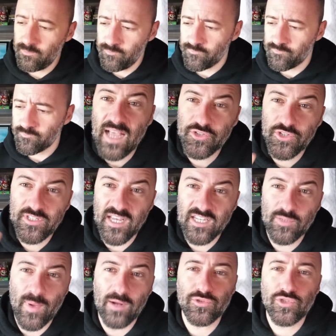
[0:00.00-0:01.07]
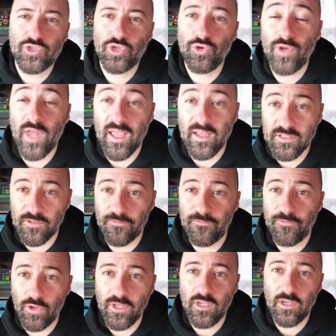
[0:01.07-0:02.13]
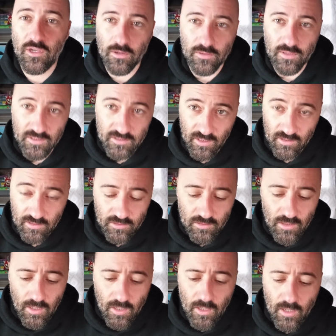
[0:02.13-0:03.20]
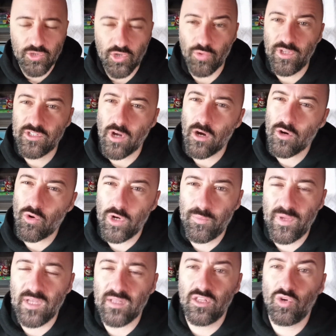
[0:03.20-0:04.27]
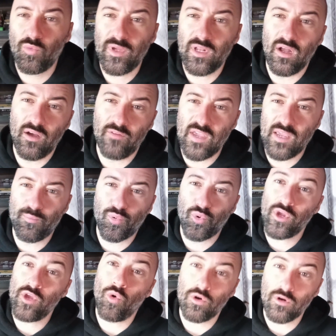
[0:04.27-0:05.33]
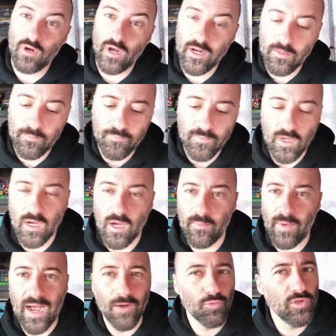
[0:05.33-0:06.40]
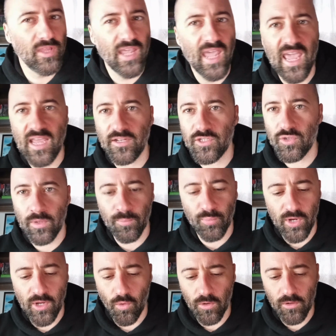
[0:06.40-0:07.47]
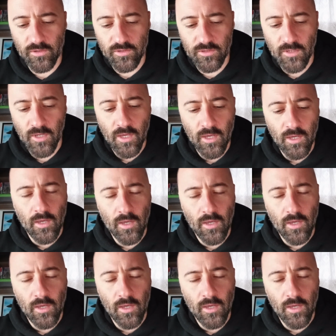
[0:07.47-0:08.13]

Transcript: one. It actually takes about 2 days to fully cure these things. So these are going to be a little bit of a pre-order item. I really hate doing pre-orders